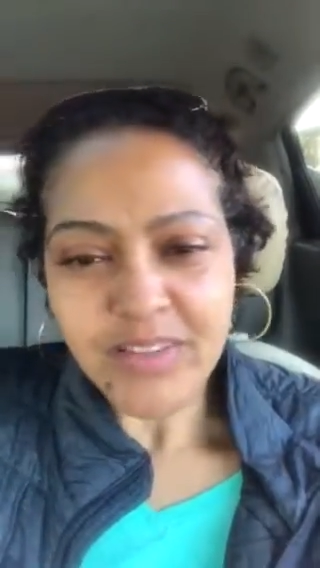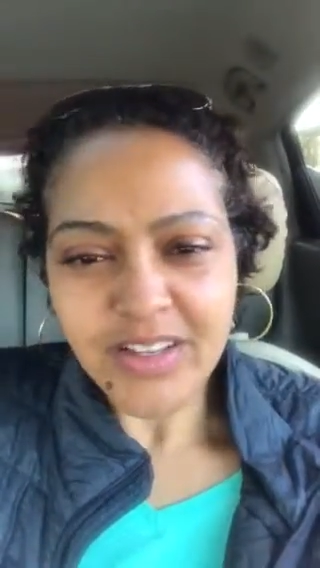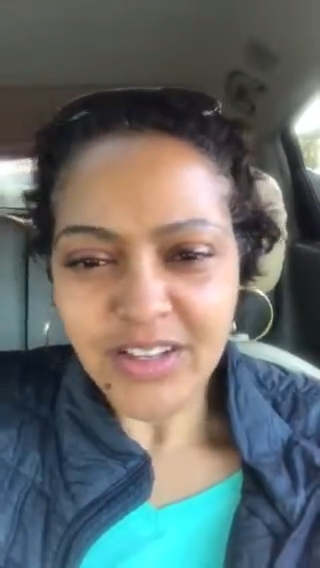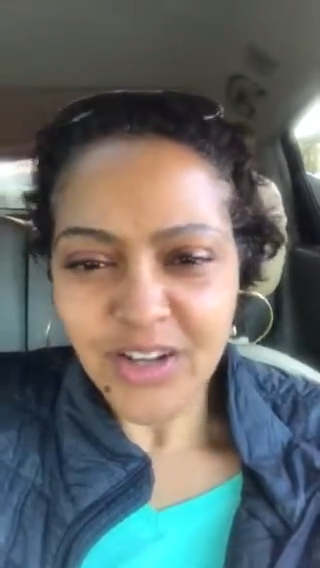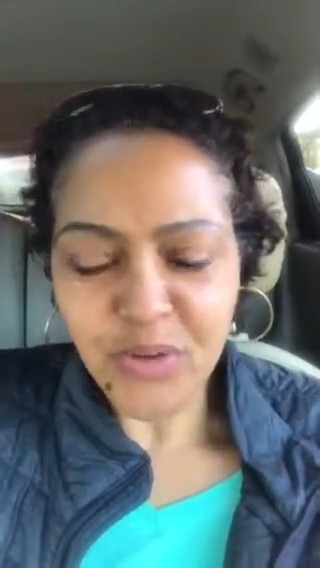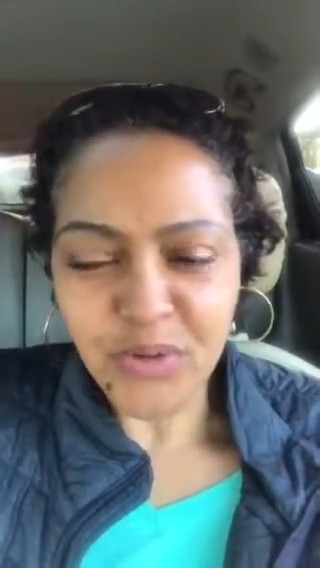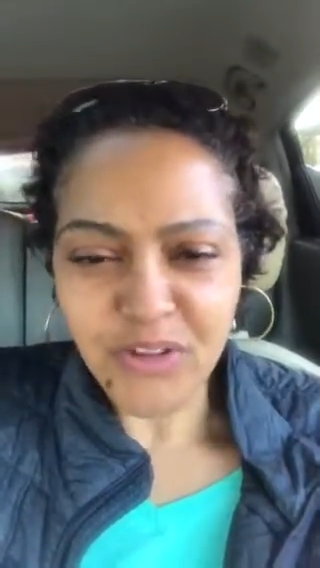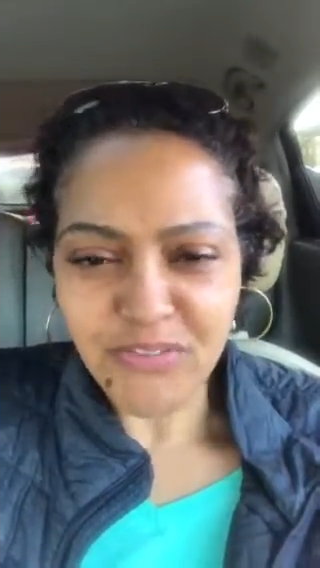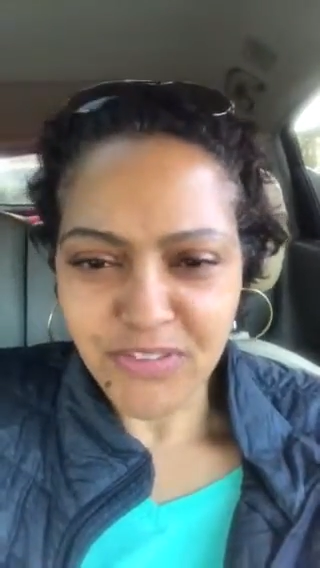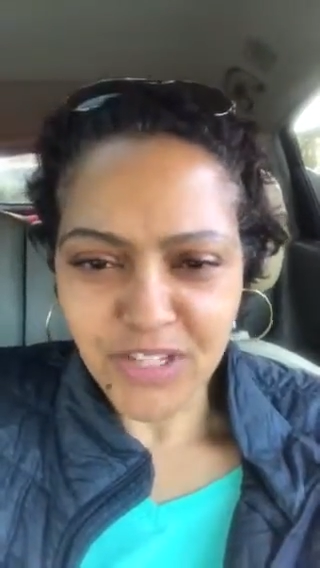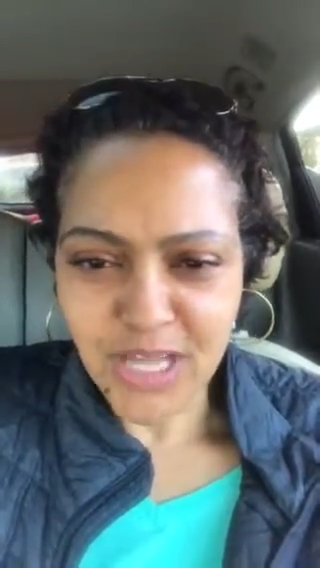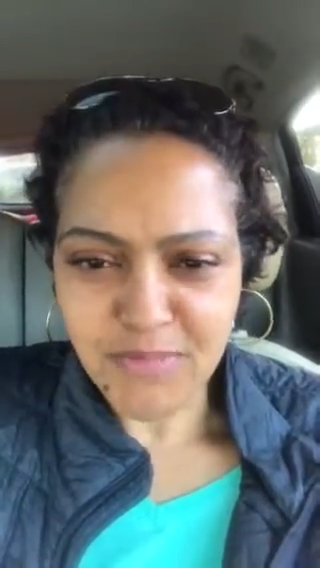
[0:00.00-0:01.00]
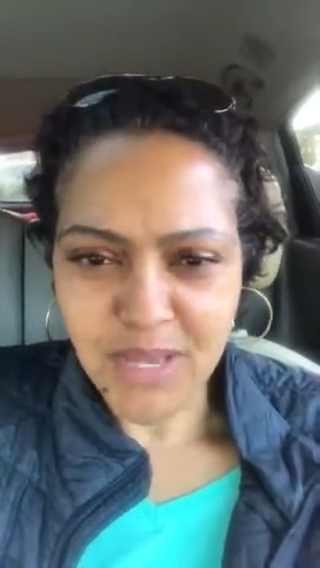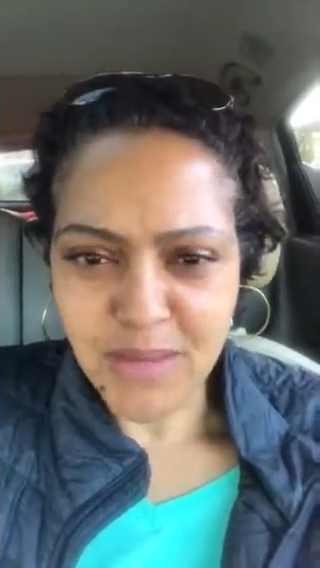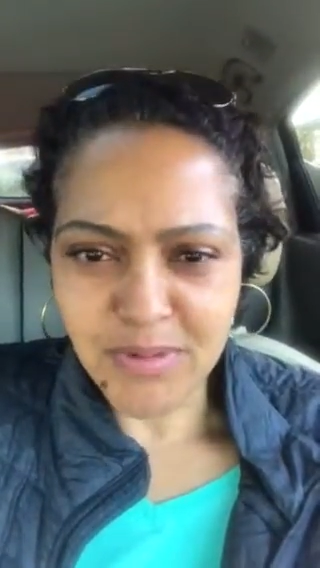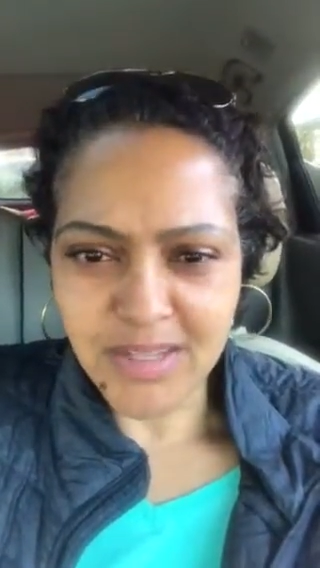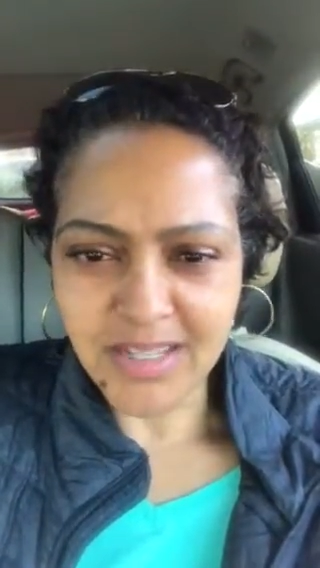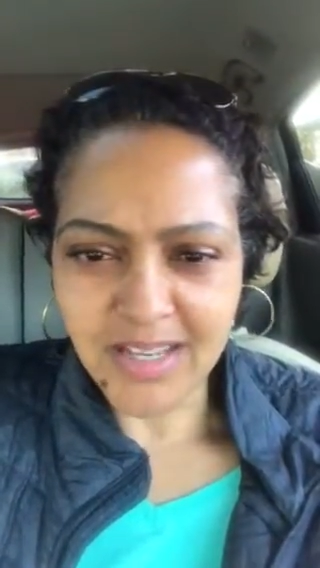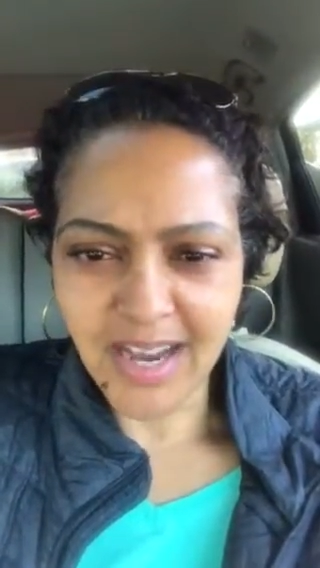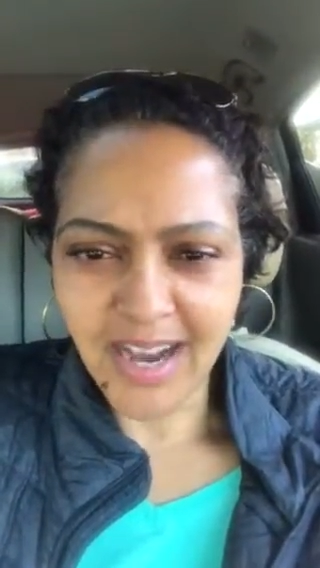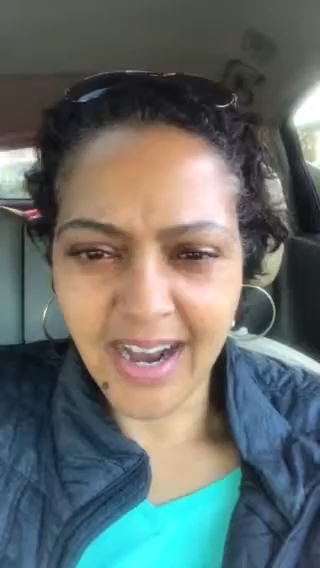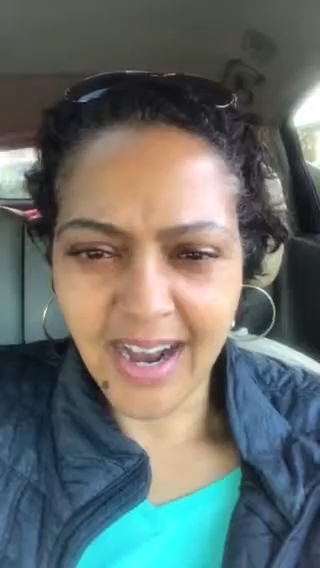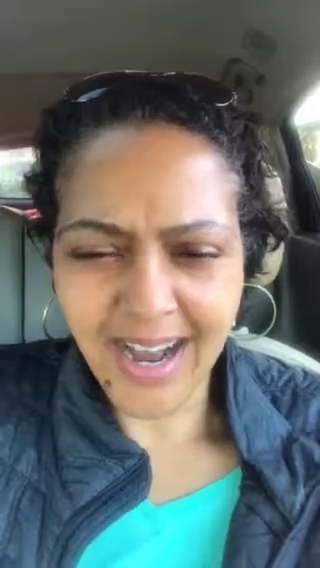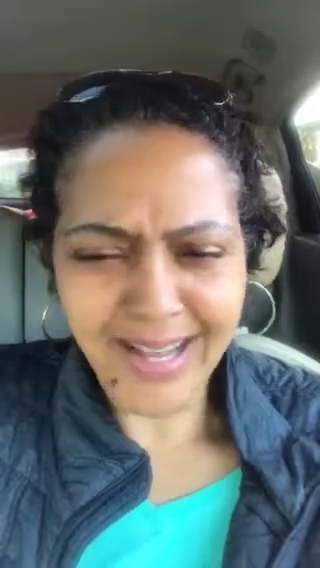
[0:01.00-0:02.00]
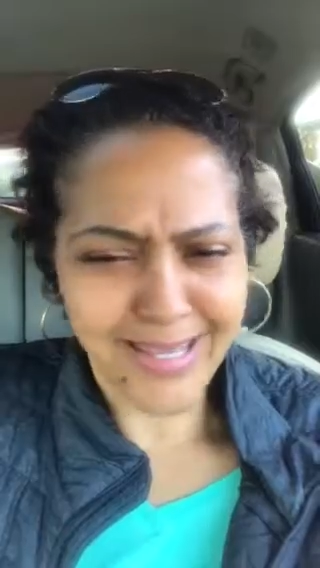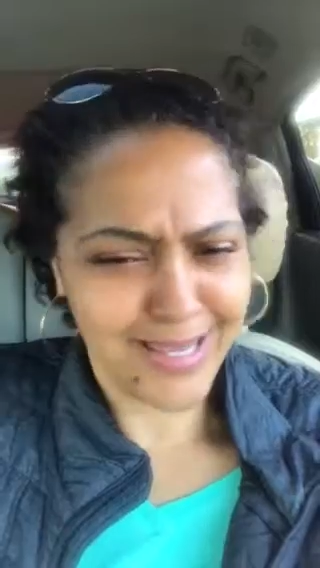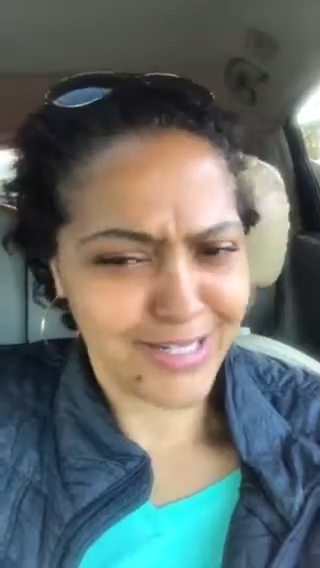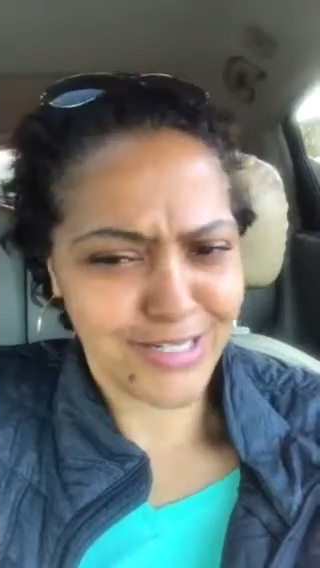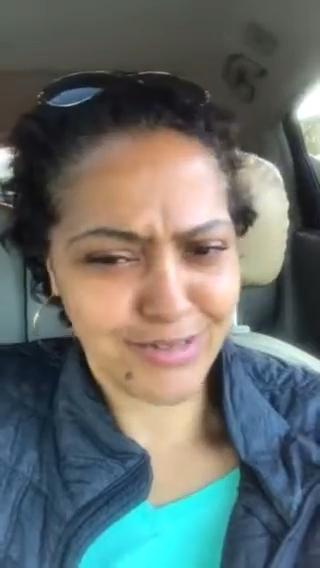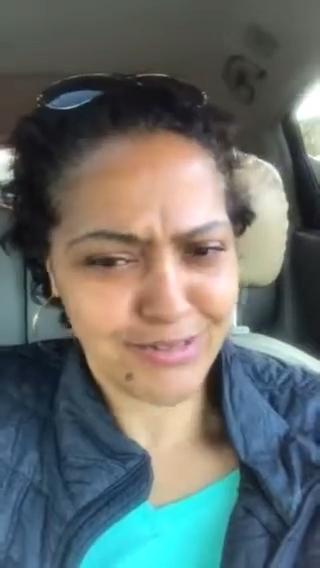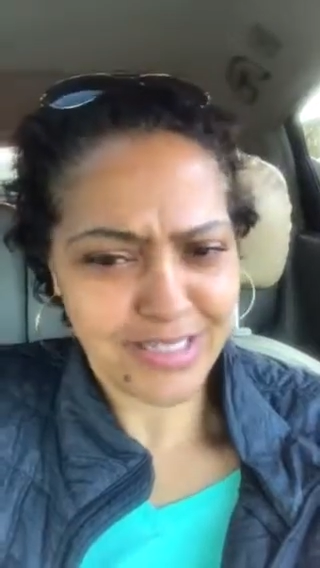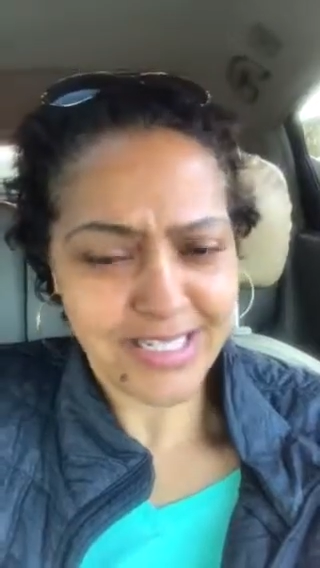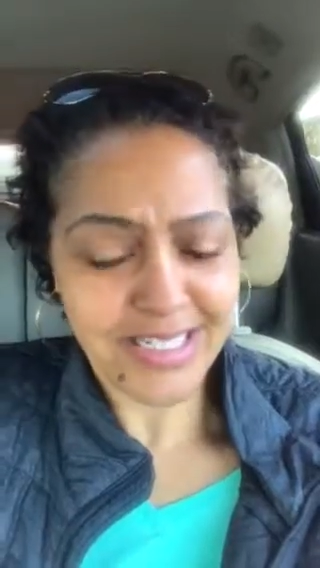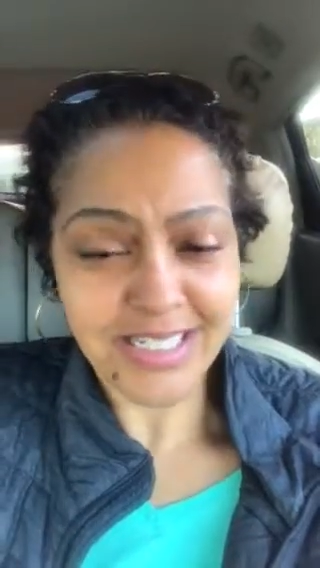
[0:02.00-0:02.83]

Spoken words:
You know, where you feel like maybe, I can't do this.